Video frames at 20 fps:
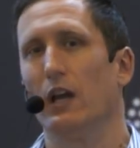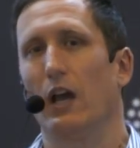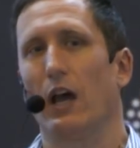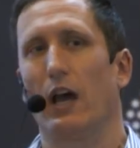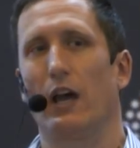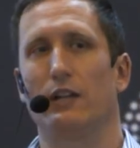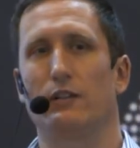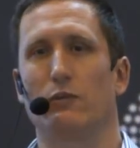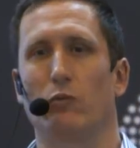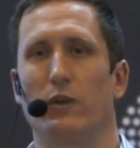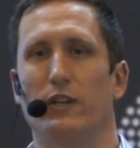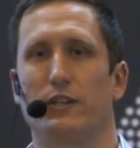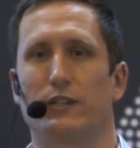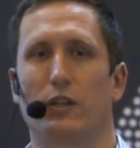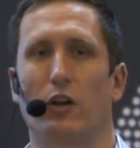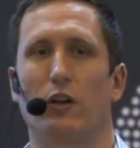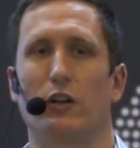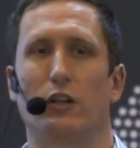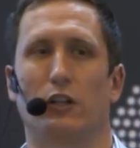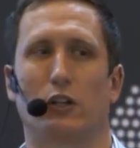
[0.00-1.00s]
And we
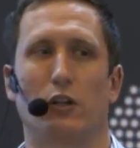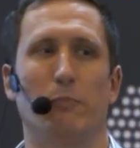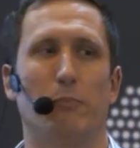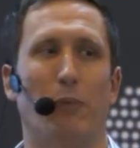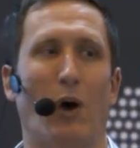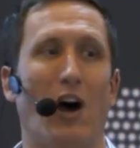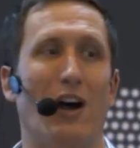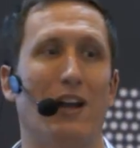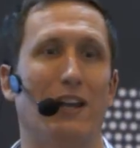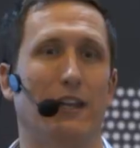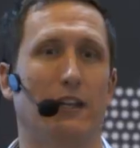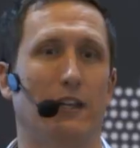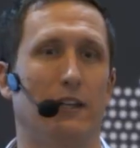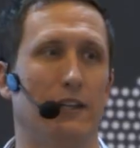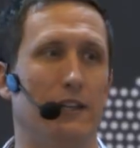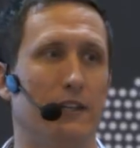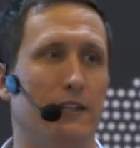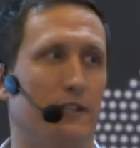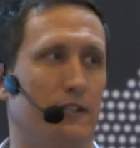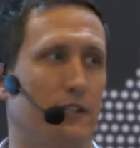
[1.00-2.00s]
started compiling a
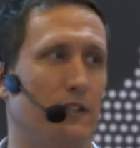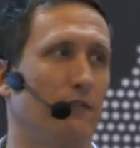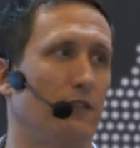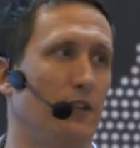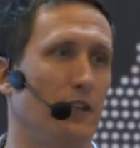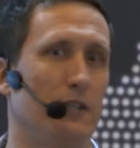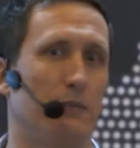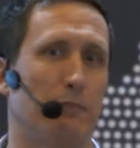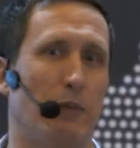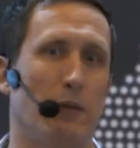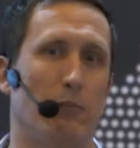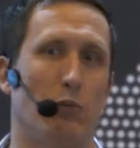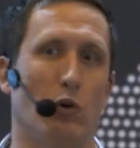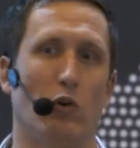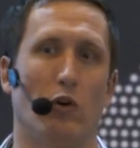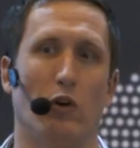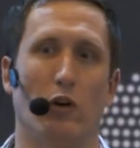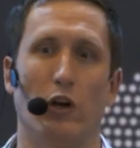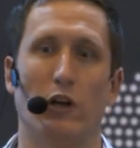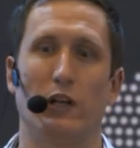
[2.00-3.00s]
list of these
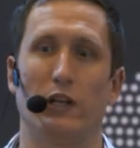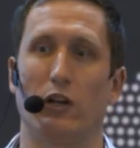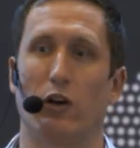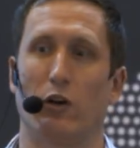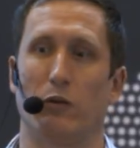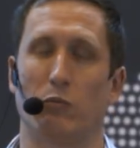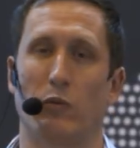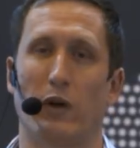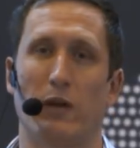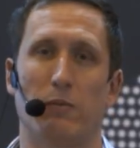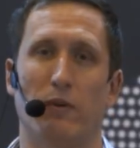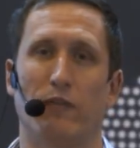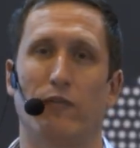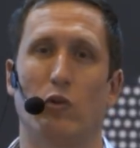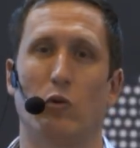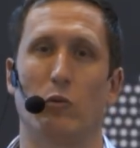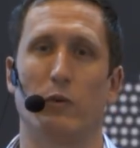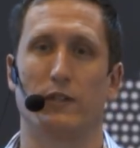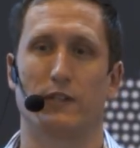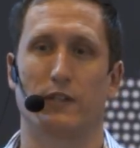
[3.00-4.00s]
people early on, way
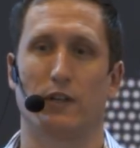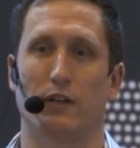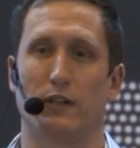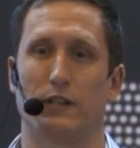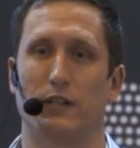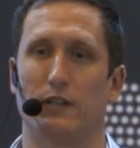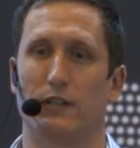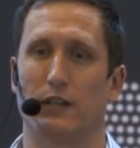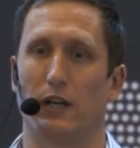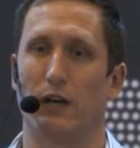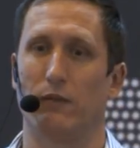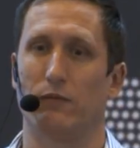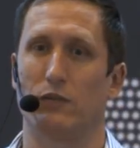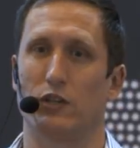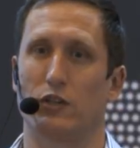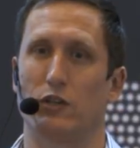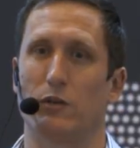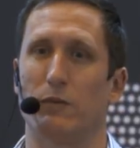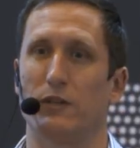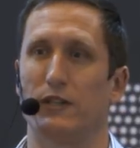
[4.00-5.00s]
before we started
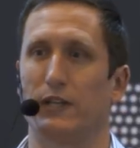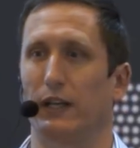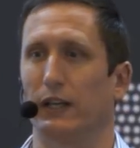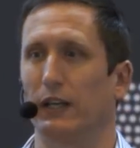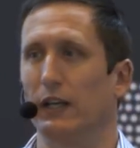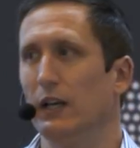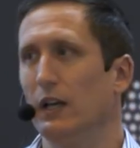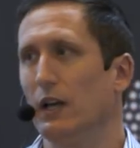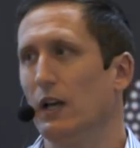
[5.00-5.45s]
distributing.